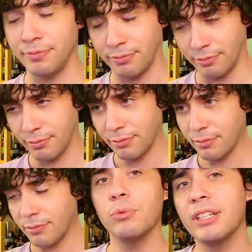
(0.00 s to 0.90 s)
But
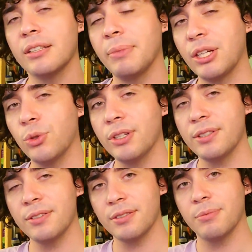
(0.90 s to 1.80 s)
one of the main
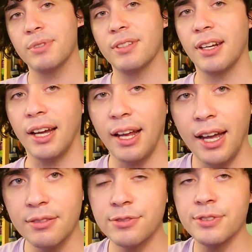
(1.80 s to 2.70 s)
criticisms that I
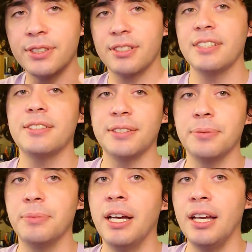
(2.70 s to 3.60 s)
have for this
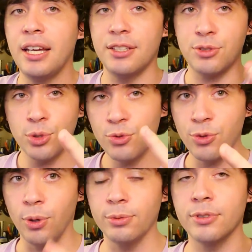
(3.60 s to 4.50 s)
system is
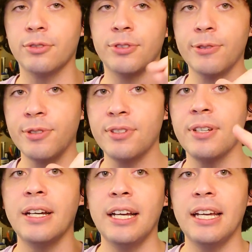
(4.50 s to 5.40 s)
twofold. First